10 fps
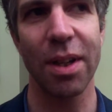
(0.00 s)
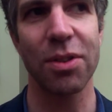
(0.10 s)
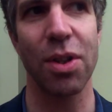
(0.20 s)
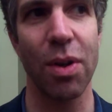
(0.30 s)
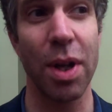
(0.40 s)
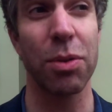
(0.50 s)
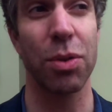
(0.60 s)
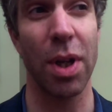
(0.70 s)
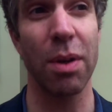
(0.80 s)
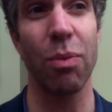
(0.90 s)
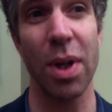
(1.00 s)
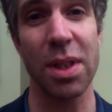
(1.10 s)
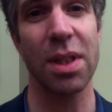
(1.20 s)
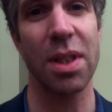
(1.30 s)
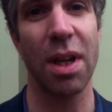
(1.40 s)
so it
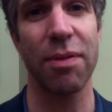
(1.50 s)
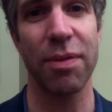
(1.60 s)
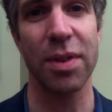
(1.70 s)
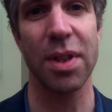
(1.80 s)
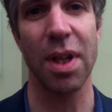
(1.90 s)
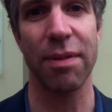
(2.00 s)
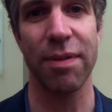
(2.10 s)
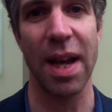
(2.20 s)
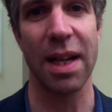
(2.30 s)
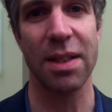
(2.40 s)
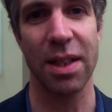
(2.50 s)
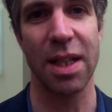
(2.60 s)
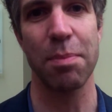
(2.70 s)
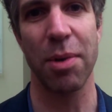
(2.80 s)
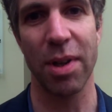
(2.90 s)
was a tough act to
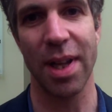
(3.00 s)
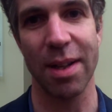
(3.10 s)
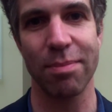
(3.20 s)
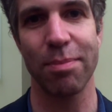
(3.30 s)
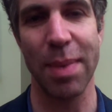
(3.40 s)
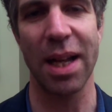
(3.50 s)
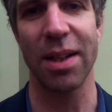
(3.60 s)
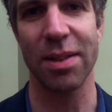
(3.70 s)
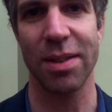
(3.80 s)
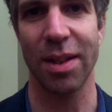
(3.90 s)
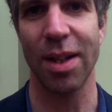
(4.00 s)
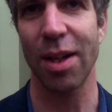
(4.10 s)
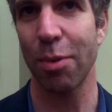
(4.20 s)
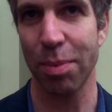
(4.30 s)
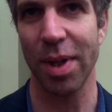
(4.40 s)
keep all that balanced, and I
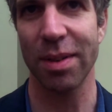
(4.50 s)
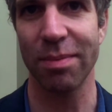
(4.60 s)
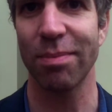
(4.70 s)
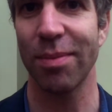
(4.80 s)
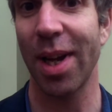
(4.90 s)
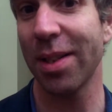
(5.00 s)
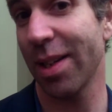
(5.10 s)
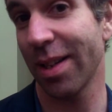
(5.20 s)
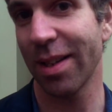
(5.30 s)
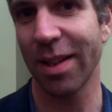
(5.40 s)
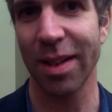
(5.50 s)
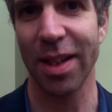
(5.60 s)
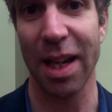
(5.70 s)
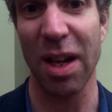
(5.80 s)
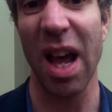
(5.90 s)
hope I did it.
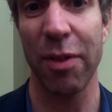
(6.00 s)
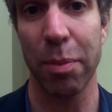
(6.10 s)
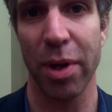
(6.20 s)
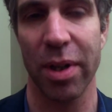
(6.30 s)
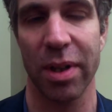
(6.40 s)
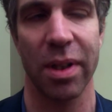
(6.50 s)
Again, a heavy burden.